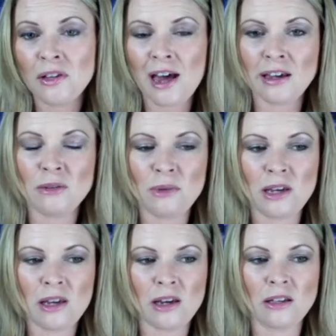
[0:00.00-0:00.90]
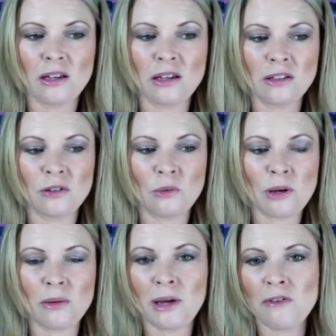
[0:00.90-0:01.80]
That can be a, a little
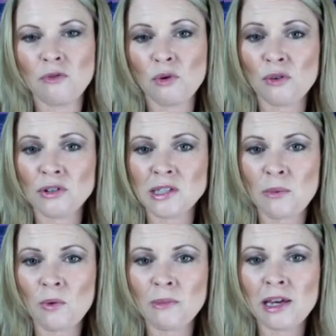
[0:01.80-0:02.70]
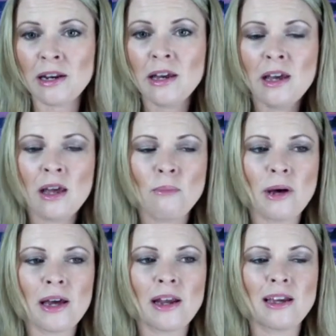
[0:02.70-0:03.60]
bit painful for some women,
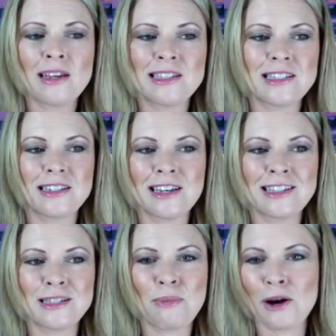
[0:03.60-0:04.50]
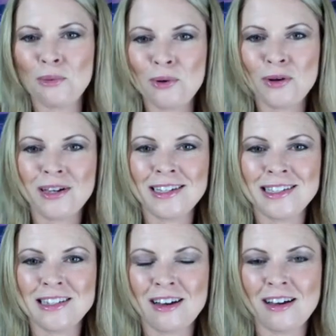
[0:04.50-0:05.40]
but it's, it's bearable.
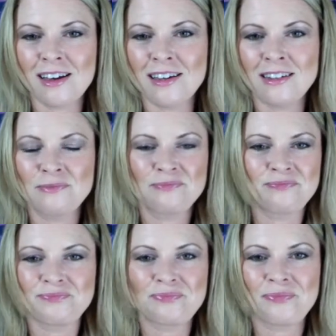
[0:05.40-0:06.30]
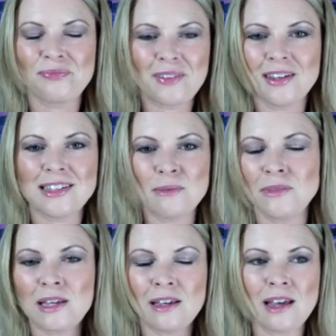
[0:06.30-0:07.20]
It's not
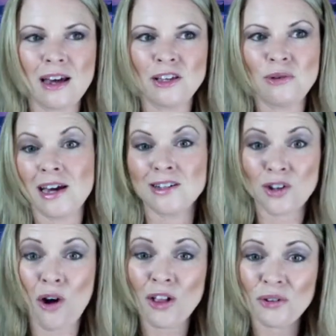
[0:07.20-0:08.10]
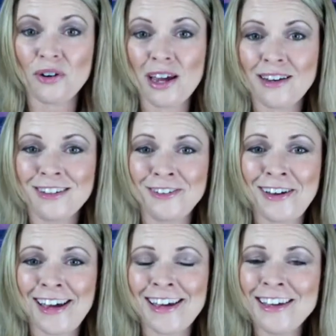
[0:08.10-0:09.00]
something that you can't tolerate.
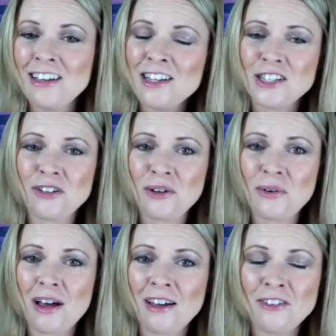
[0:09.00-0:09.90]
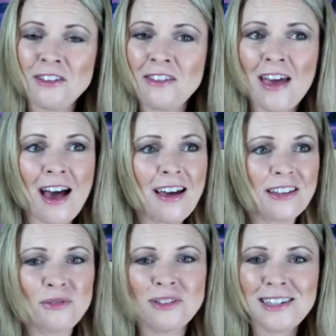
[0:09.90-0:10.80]
Okay. So other than that,
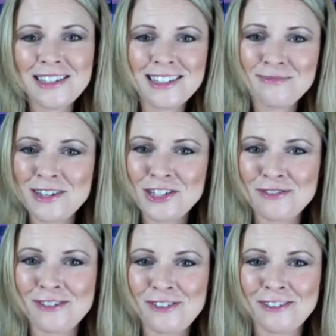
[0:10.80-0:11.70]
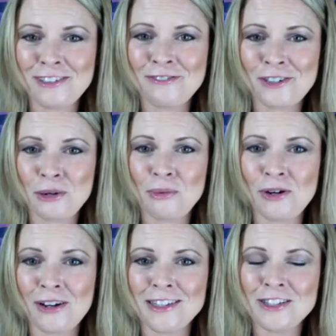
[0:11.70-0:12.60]
there really isn't much of a feeling for your period.